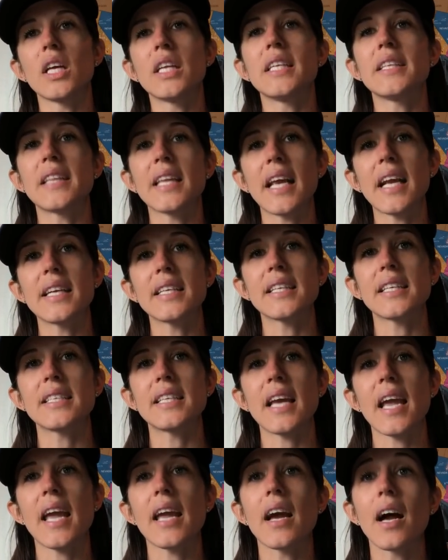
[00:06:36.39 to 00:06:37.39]
And at the end of the
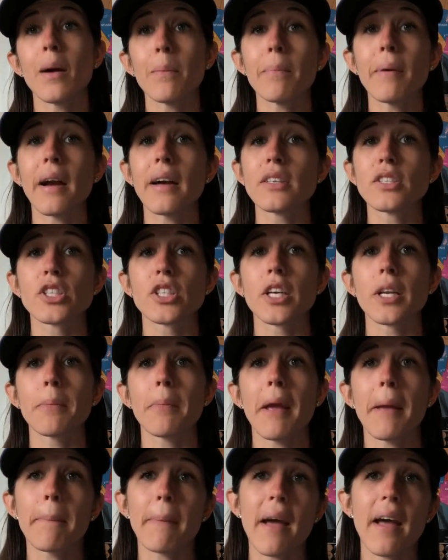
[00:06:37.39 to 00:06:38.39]
day, umpires are going to
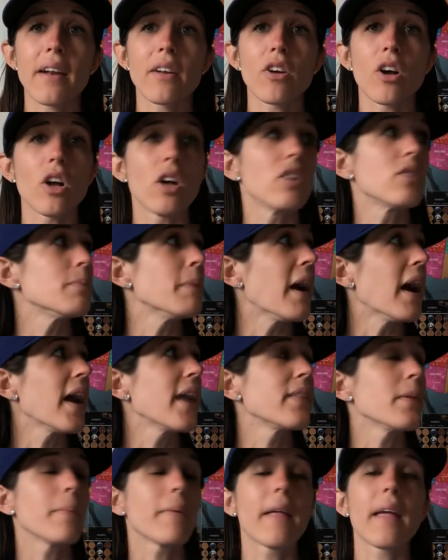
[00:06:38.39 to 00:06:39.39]
make bad calls
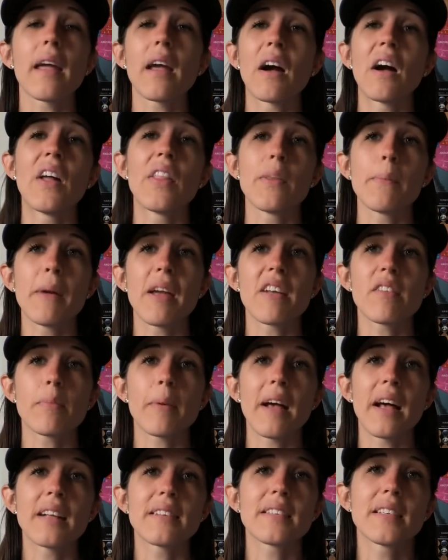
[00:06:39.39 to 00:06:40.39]
behind the plate, on the base
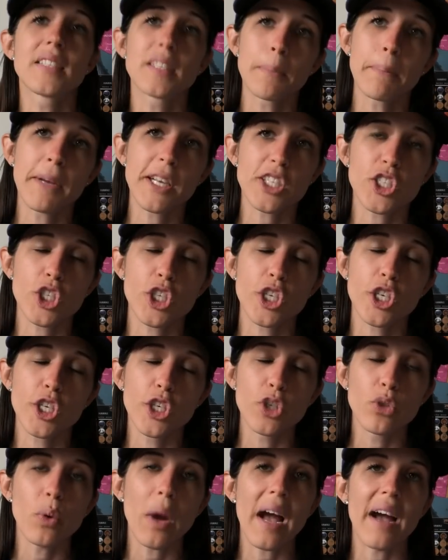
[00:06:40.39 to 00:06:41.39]
paths. As a pitcher,
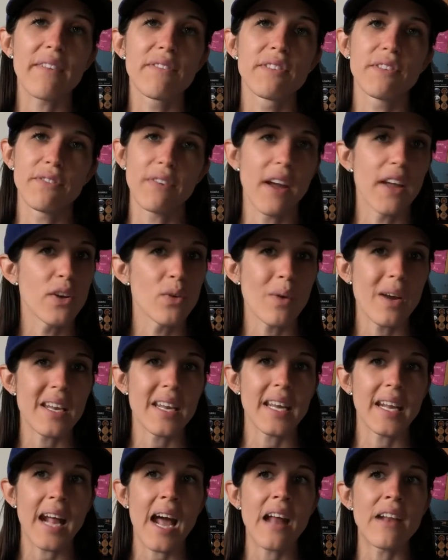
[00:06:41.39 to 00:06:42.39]
you have to find a way
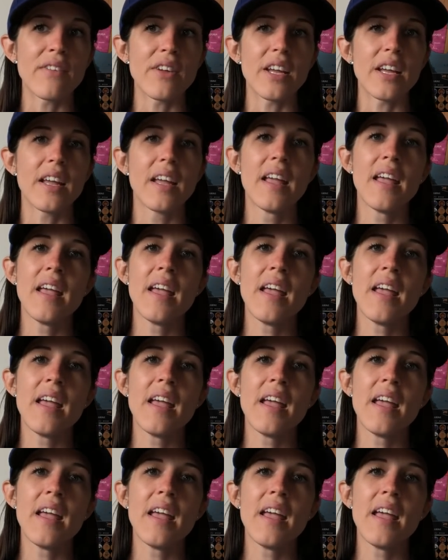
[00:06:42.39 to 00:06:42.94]
to get out of it.